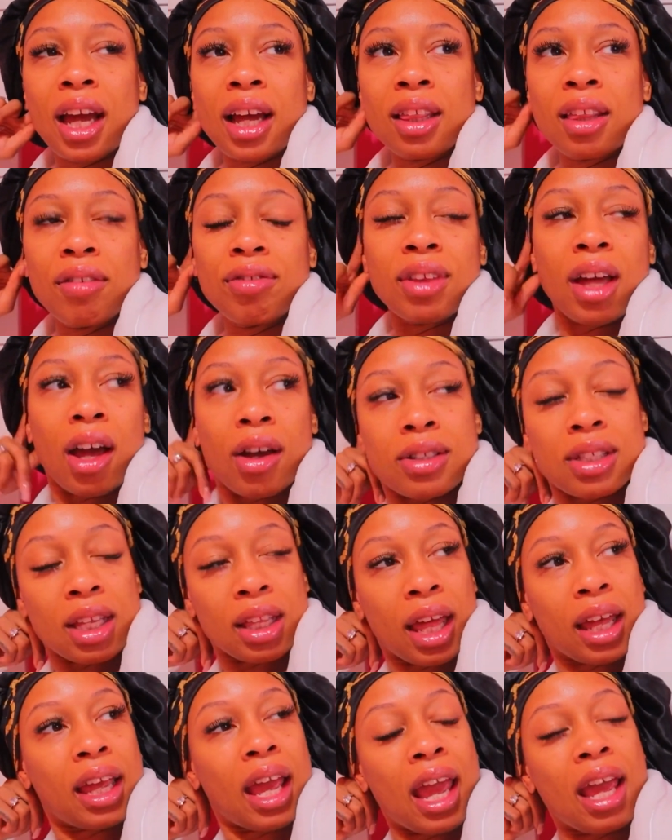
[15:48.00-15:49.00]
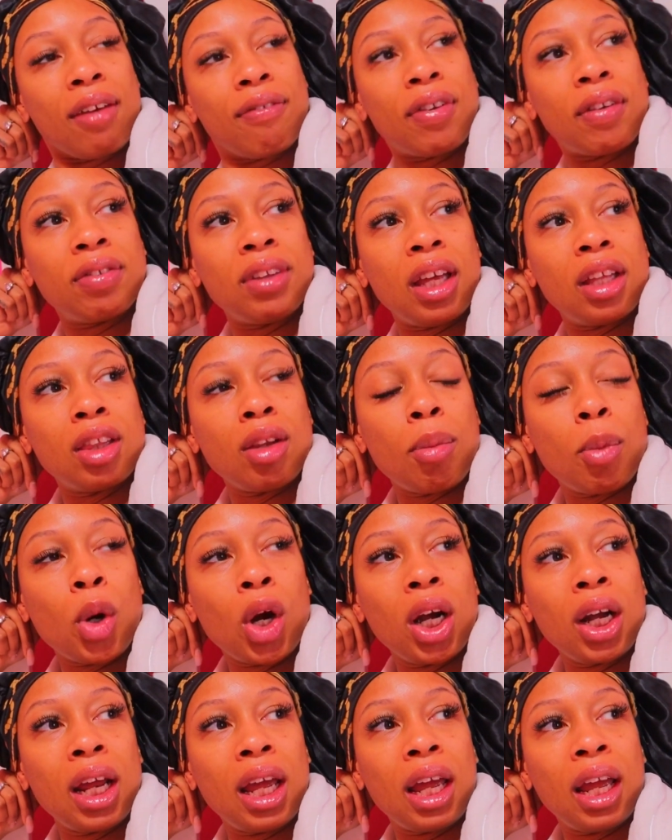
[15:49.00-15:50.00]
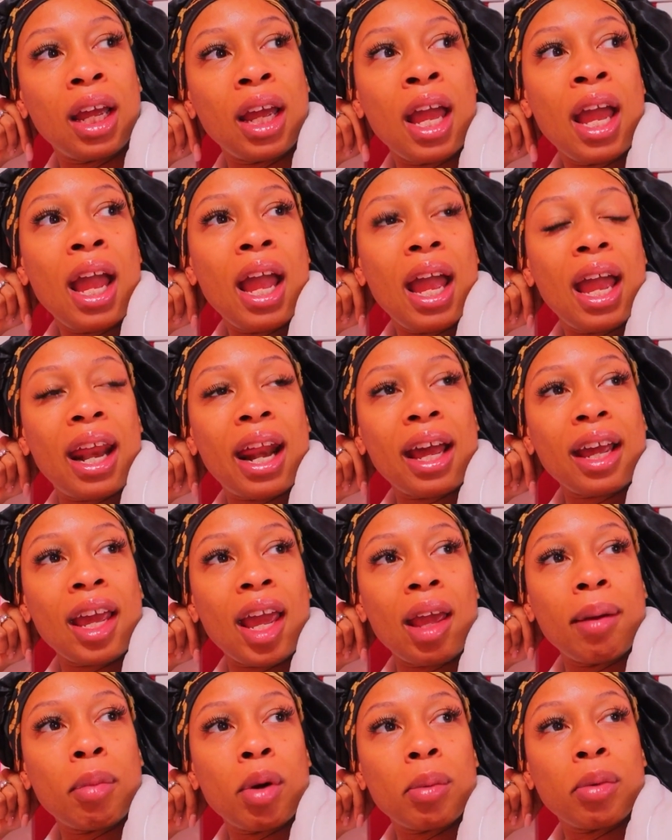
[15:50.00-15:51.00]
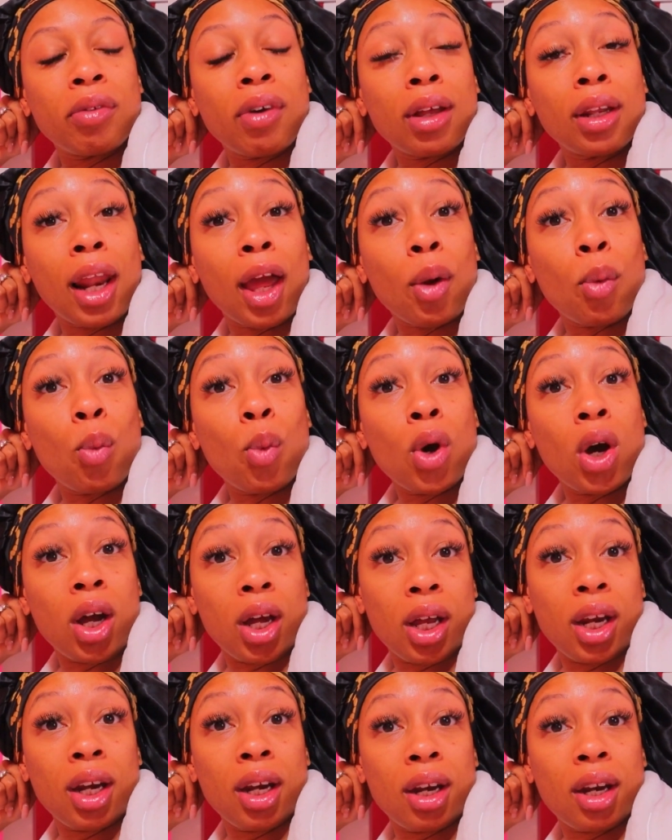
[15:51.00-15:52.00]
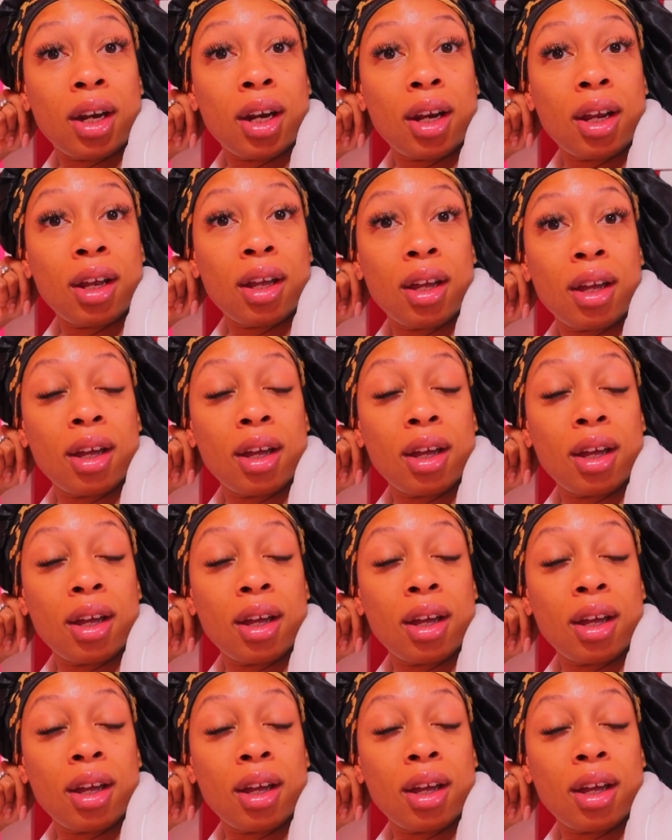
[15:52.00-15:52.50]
I left the house at like 8:50 in the morning, and I came home around like 1.